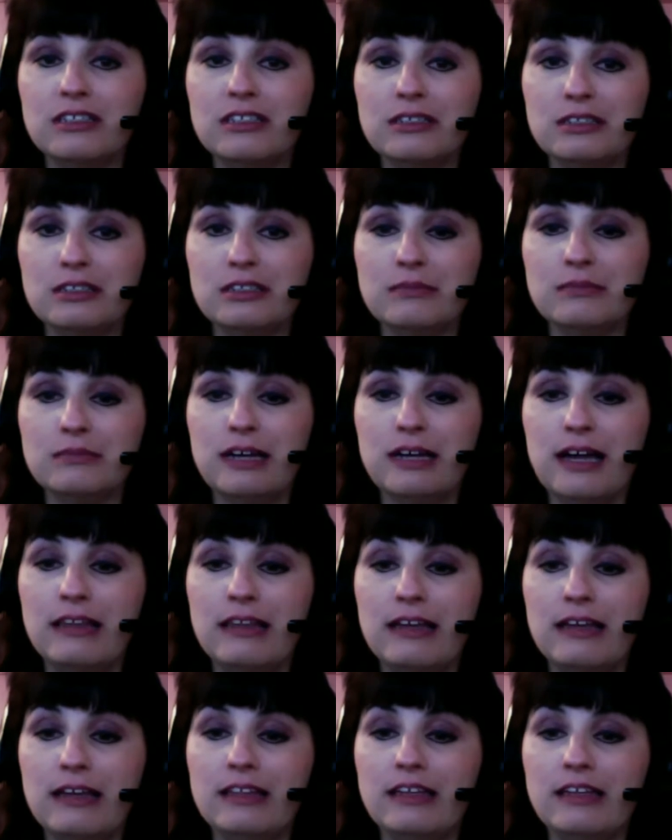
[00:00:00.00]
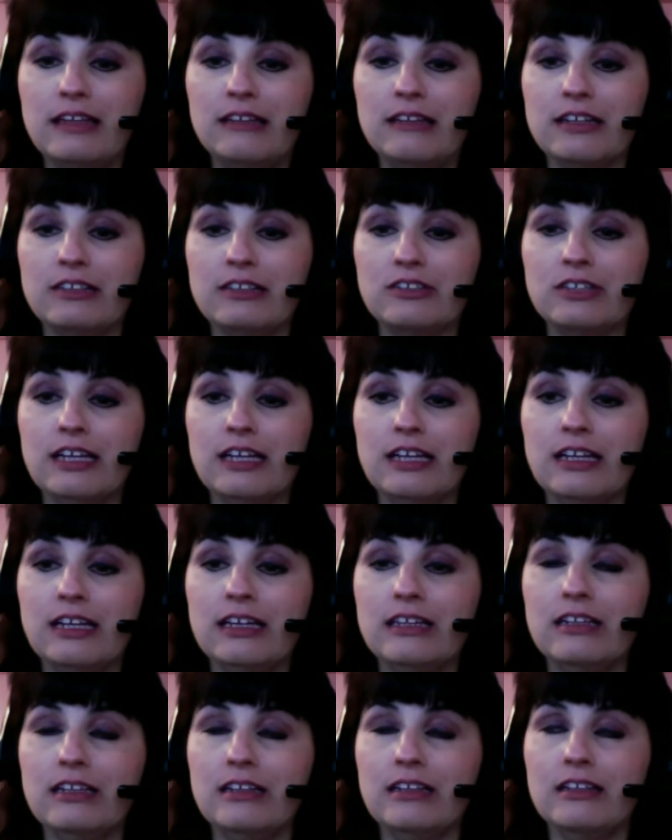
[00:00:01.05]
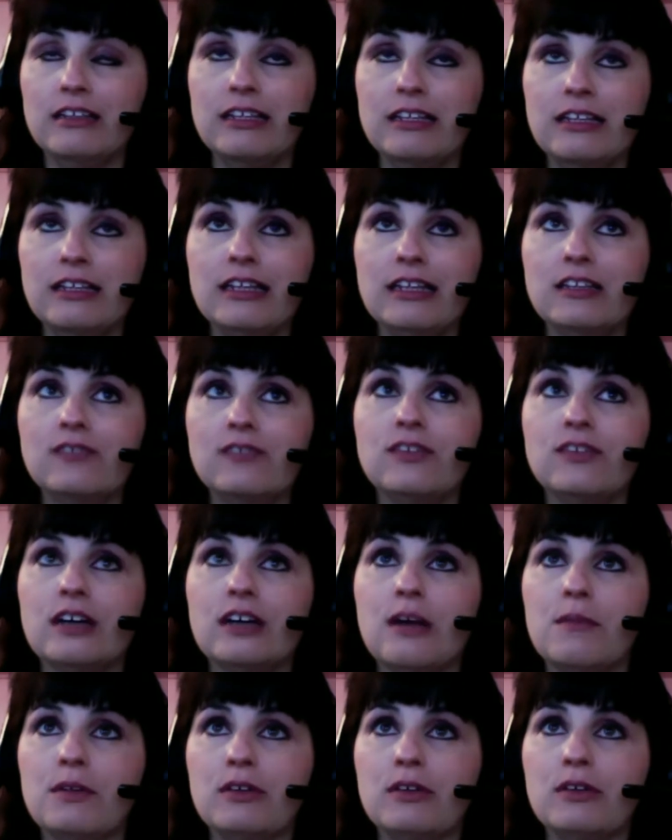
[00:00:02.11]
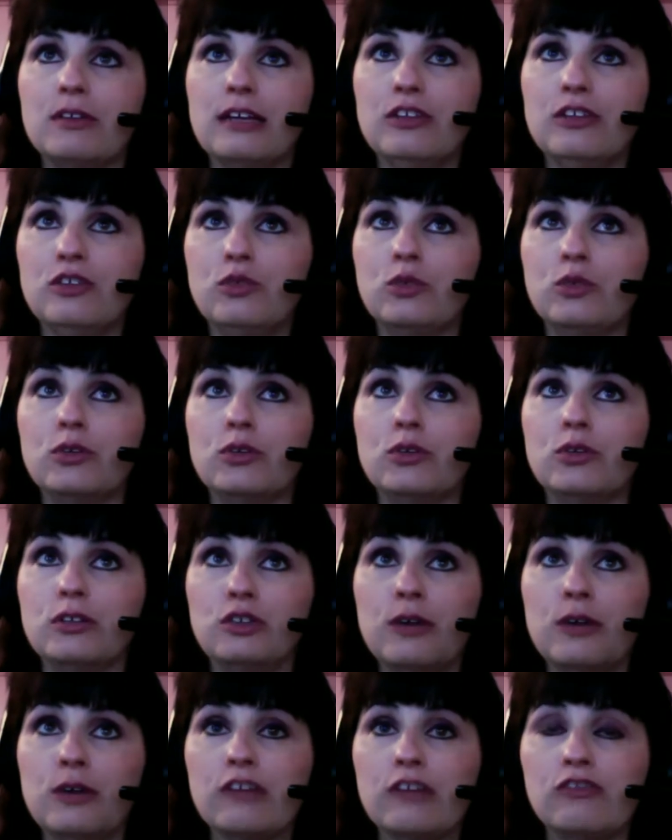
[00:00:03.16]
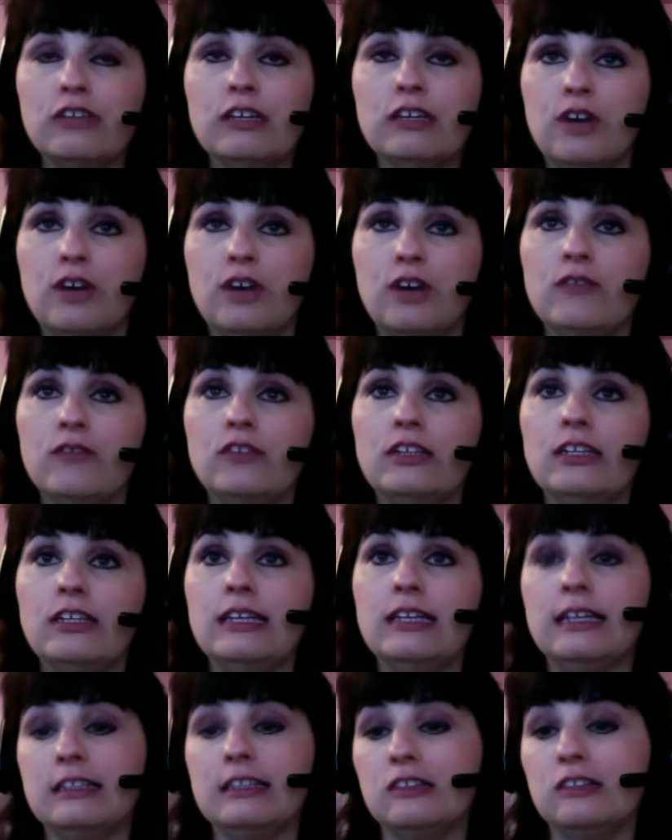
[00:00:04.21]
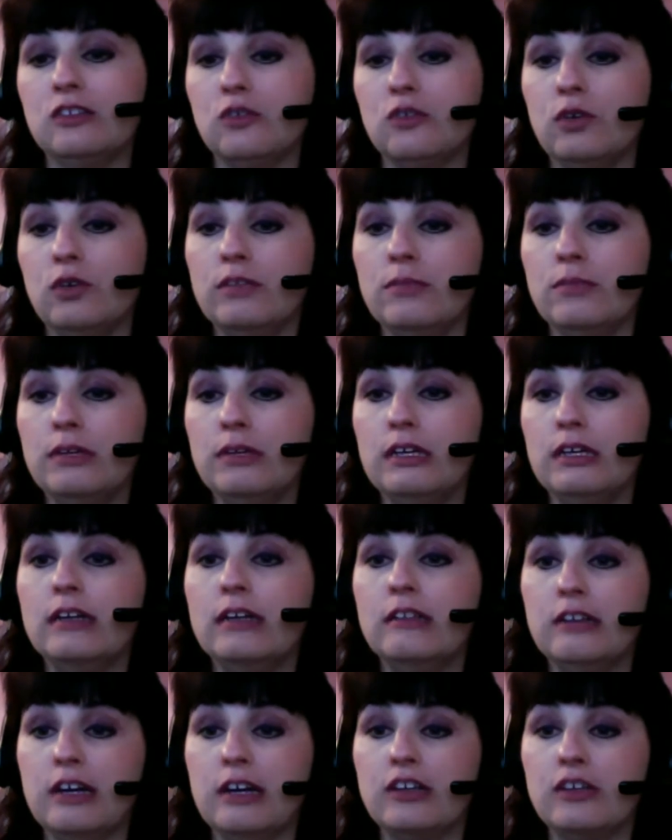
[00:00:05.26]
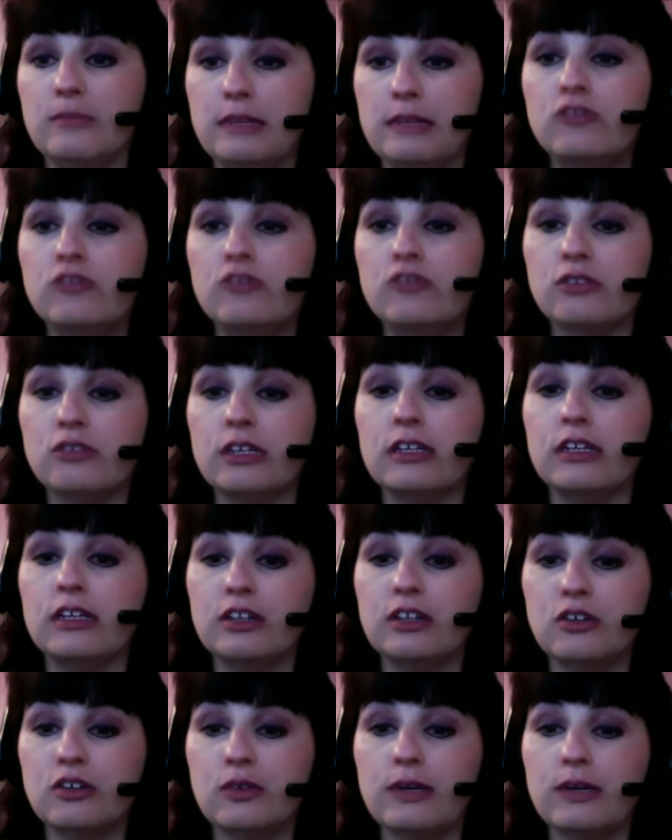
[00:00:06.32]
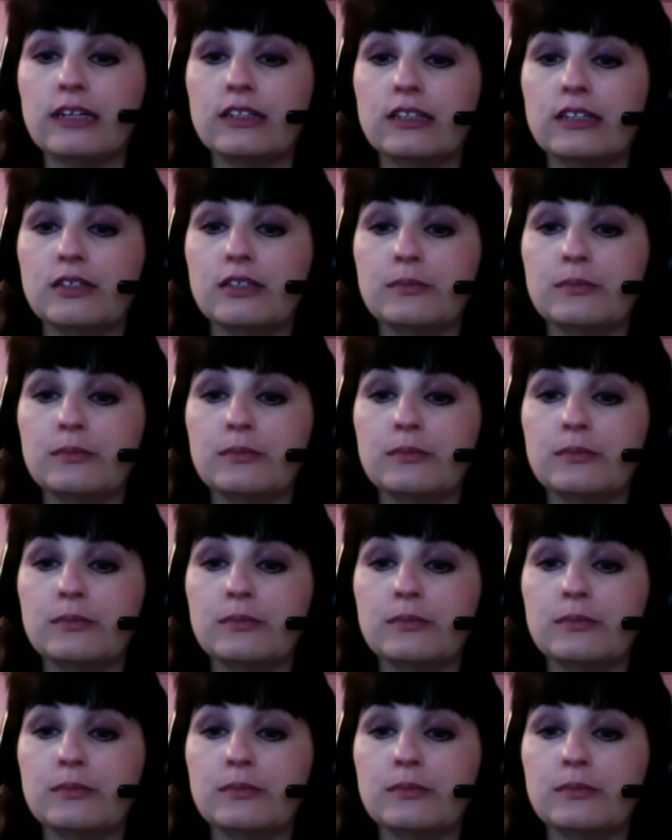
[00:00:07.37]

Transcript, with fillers: Um, I, I, think Dr. Katy, and that that's phenomenal that you're you're actually involved in it, and that this is going to be a documentary, correct?